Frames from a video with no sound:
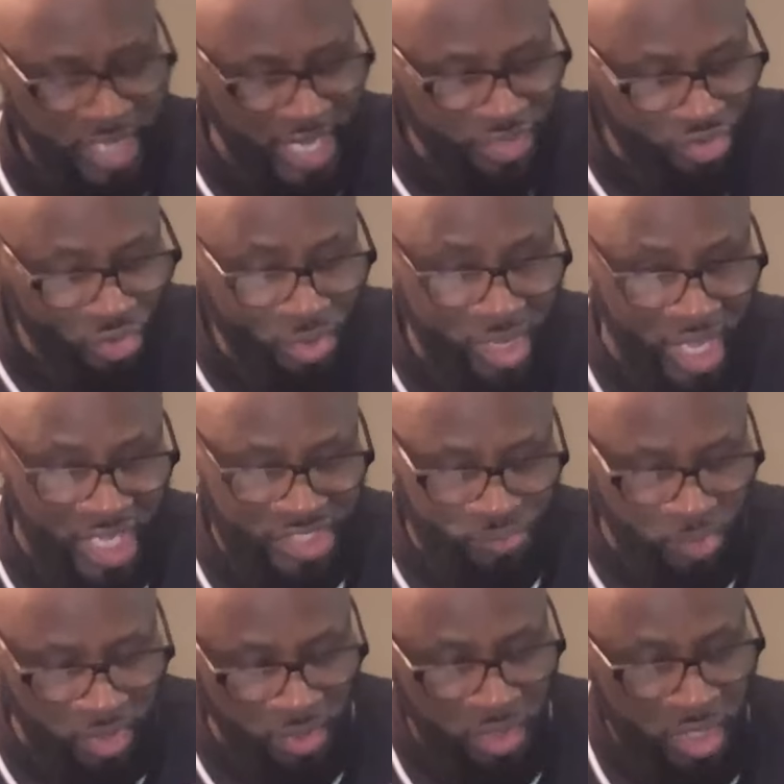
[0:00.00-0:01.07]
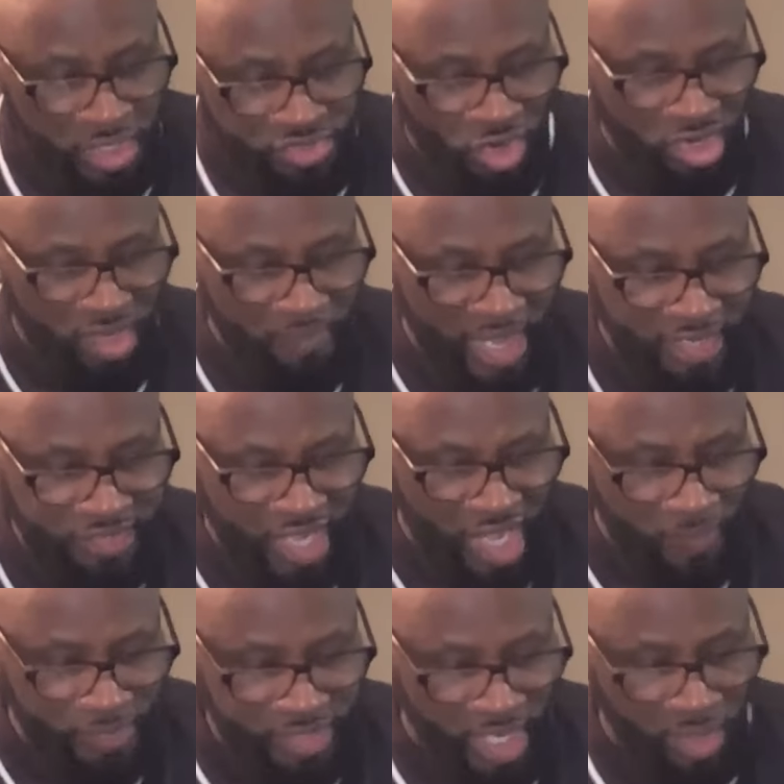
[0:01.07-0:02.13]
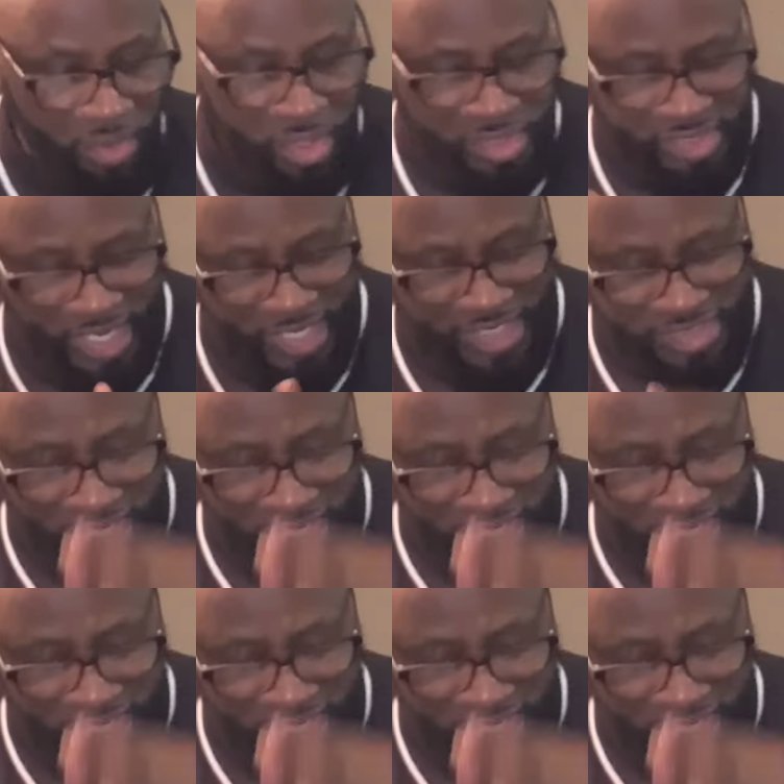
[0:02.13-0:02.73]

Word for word: they knew God's will, talking about that one. Now, I can